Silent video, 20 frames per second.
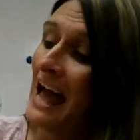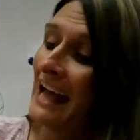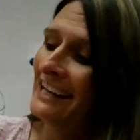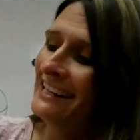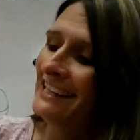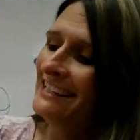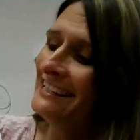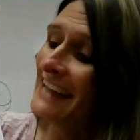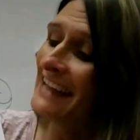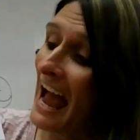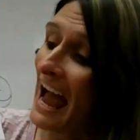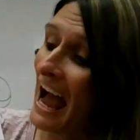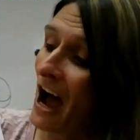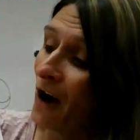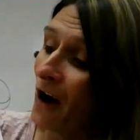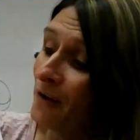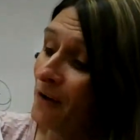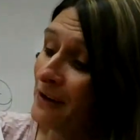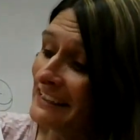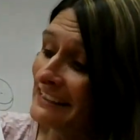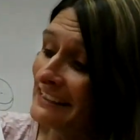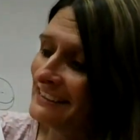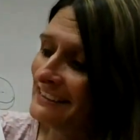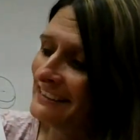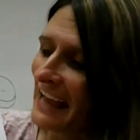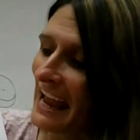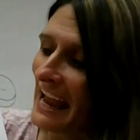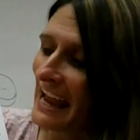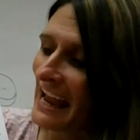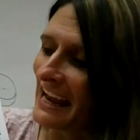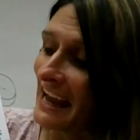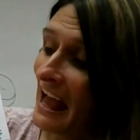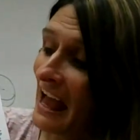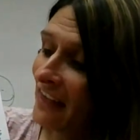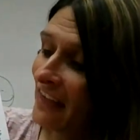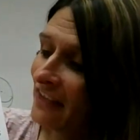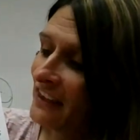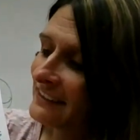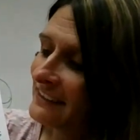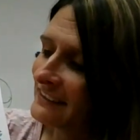Now it is day.
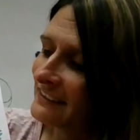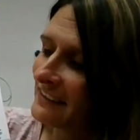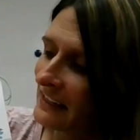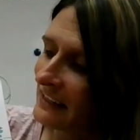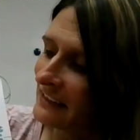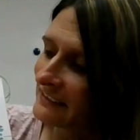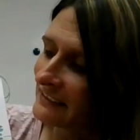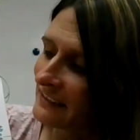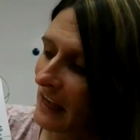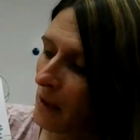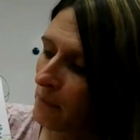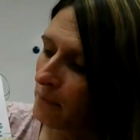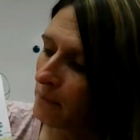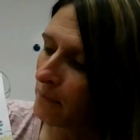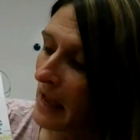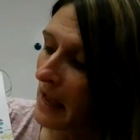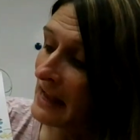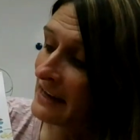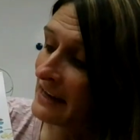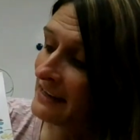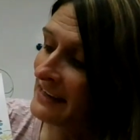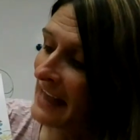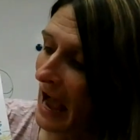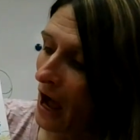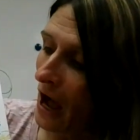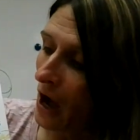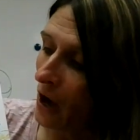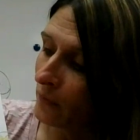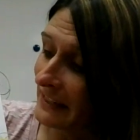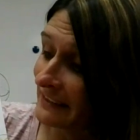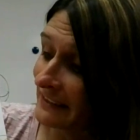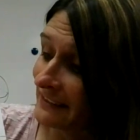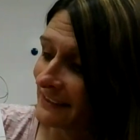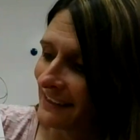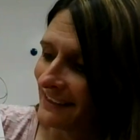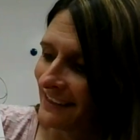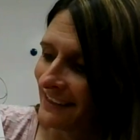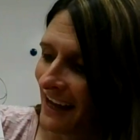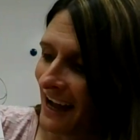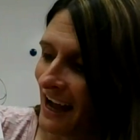The sun is up. Now is the
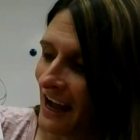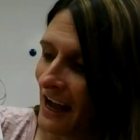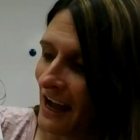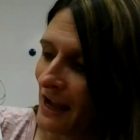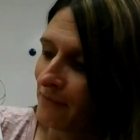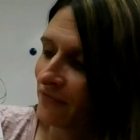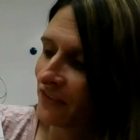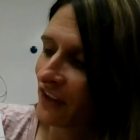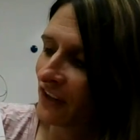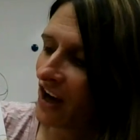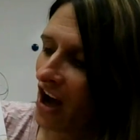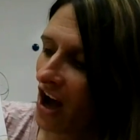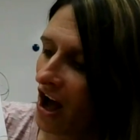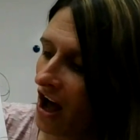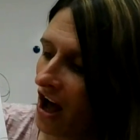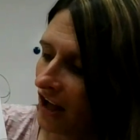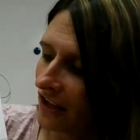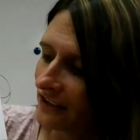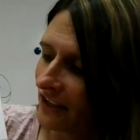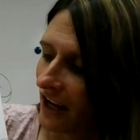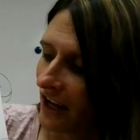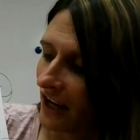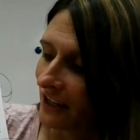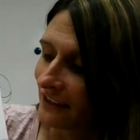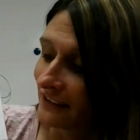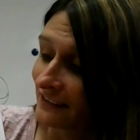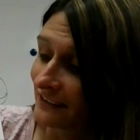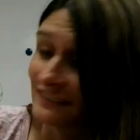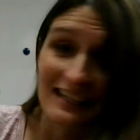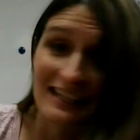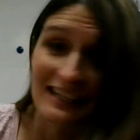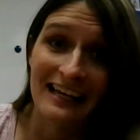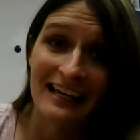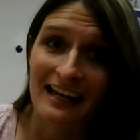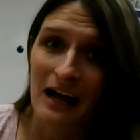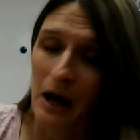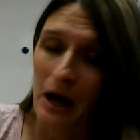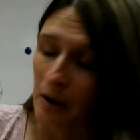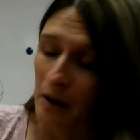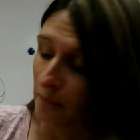time for all dogs to get
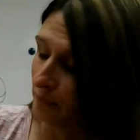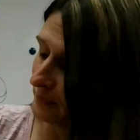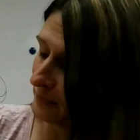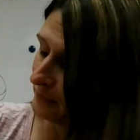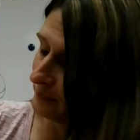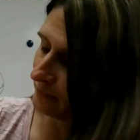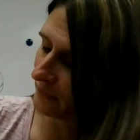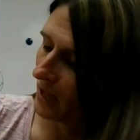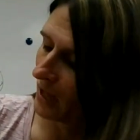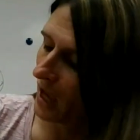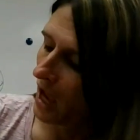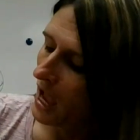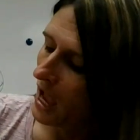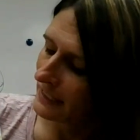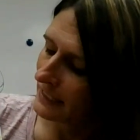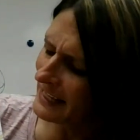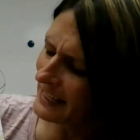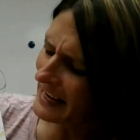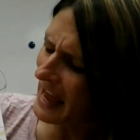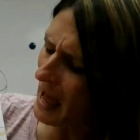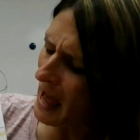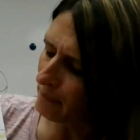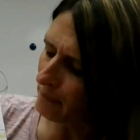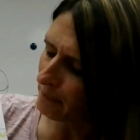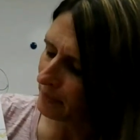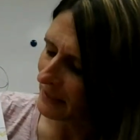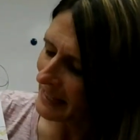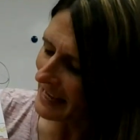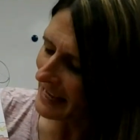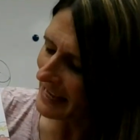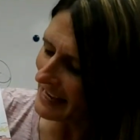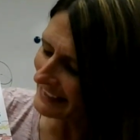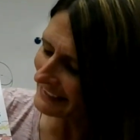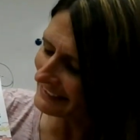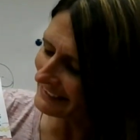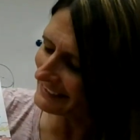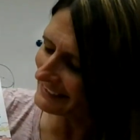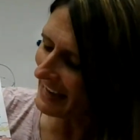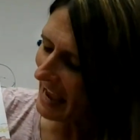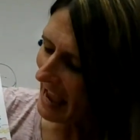up. Get up! It is
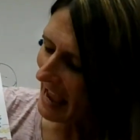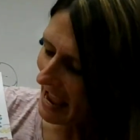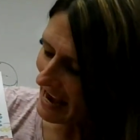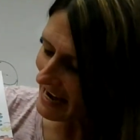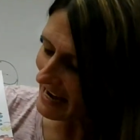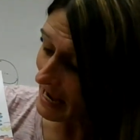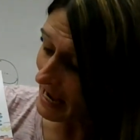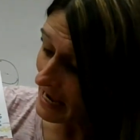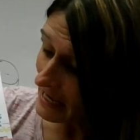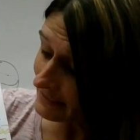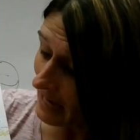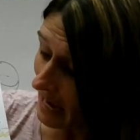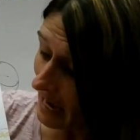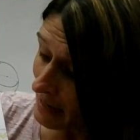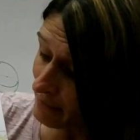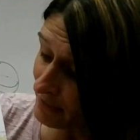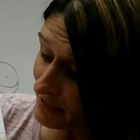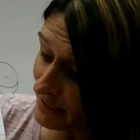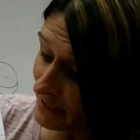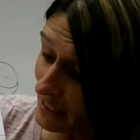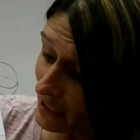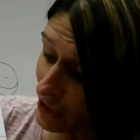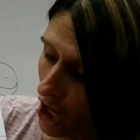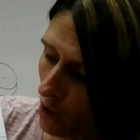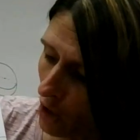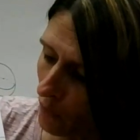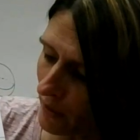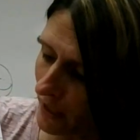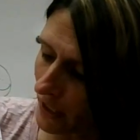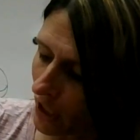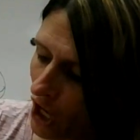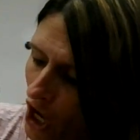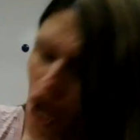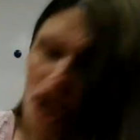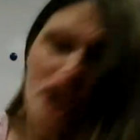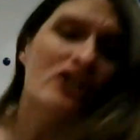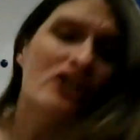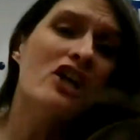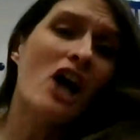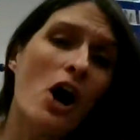day! time to get going.
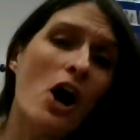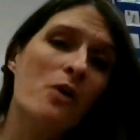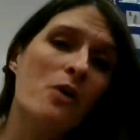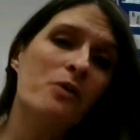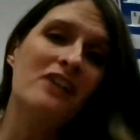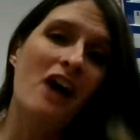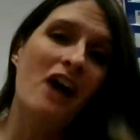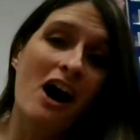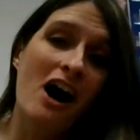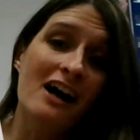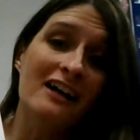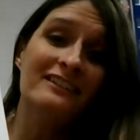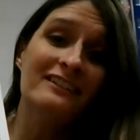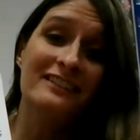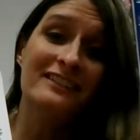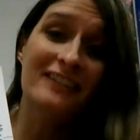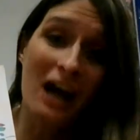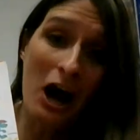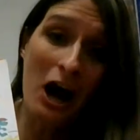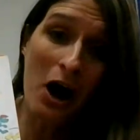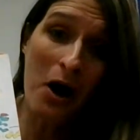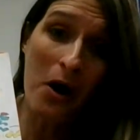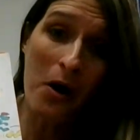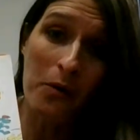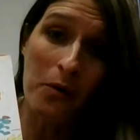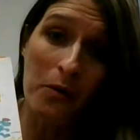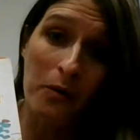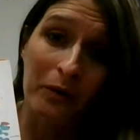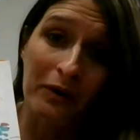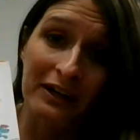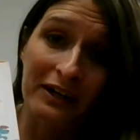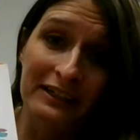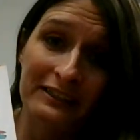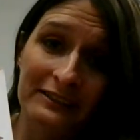Go, dogs, go!